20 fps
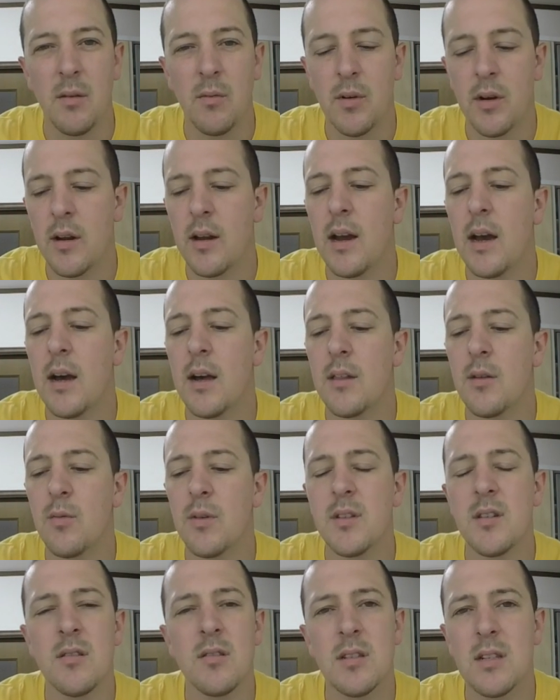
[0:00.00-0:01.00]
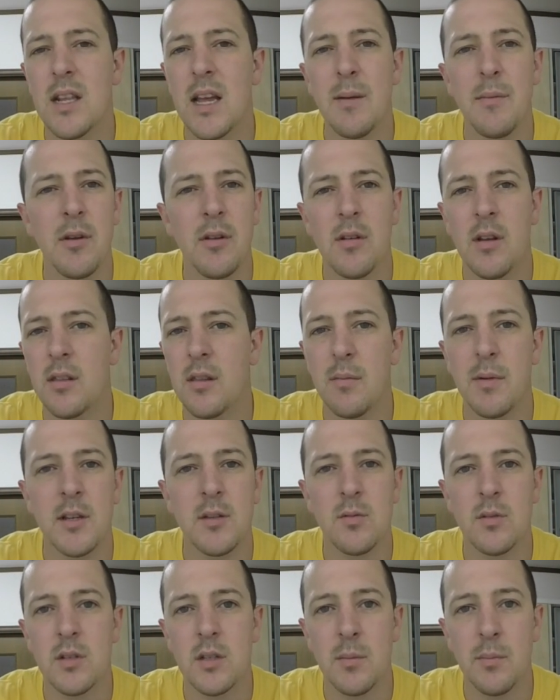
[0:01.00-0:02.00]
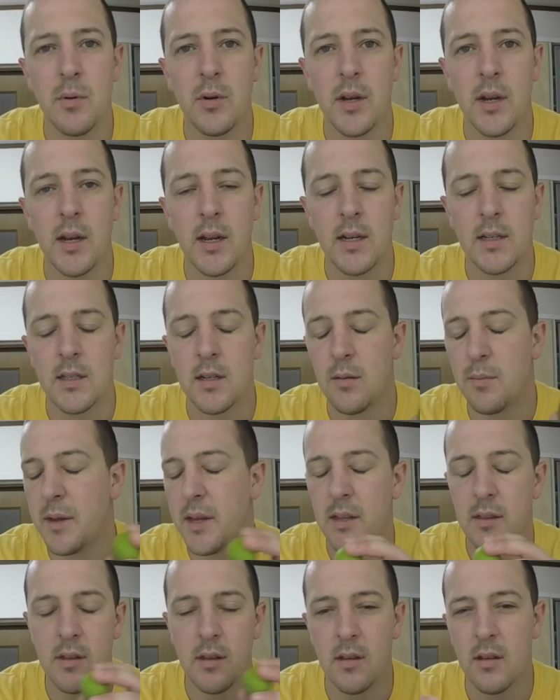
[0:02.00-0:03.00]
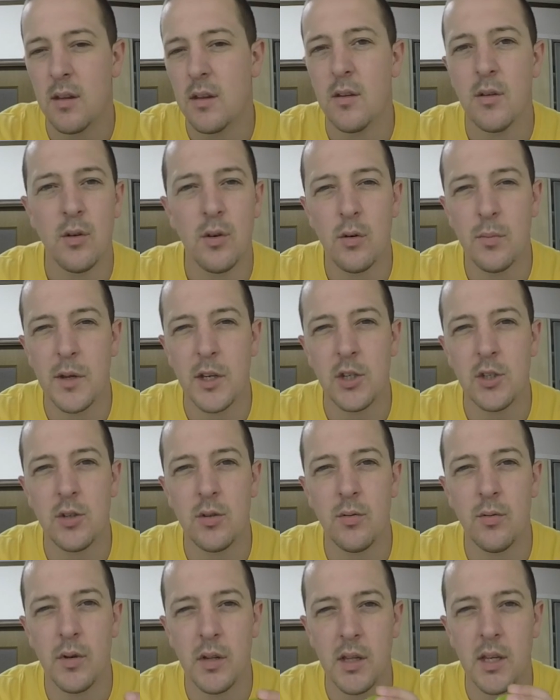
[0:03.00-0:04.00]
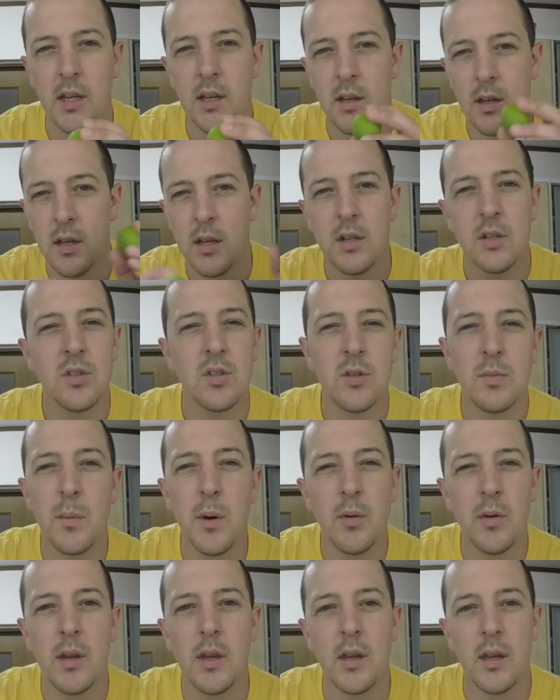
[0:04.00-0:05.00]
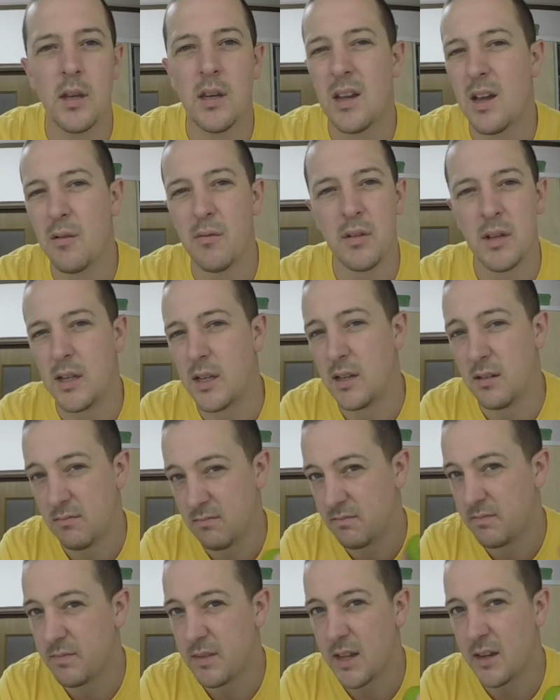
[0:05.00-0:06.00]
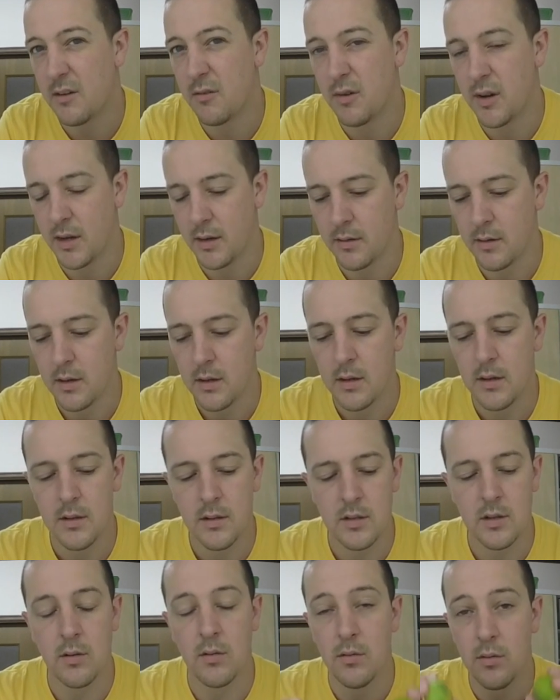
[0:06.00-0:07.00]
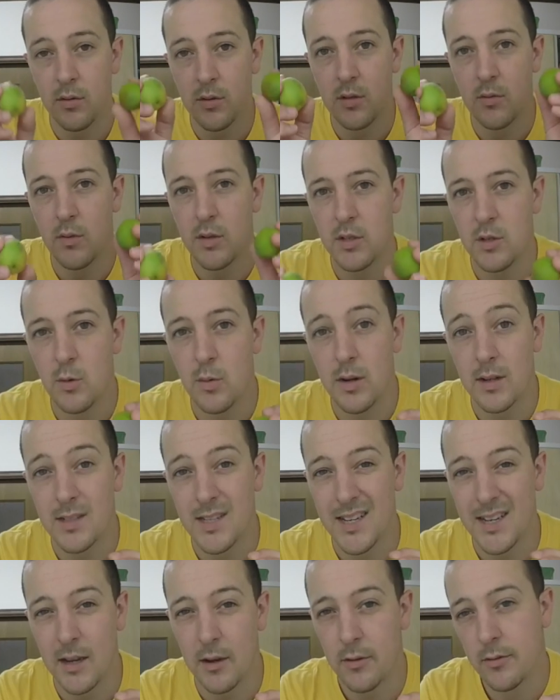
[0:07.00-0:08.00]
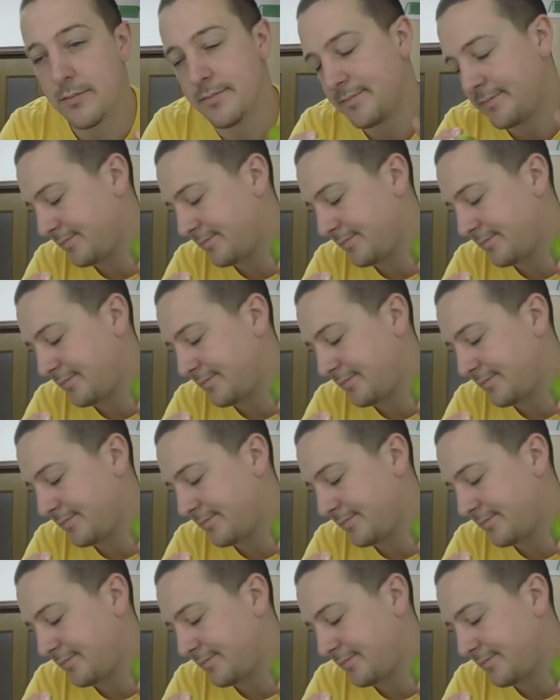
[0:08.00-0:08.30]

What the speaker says: Or the ones that are slimy are not the best ones to put in it, because it'll make the umeshu really smoky and not really that great. So those are the ones you want to take out.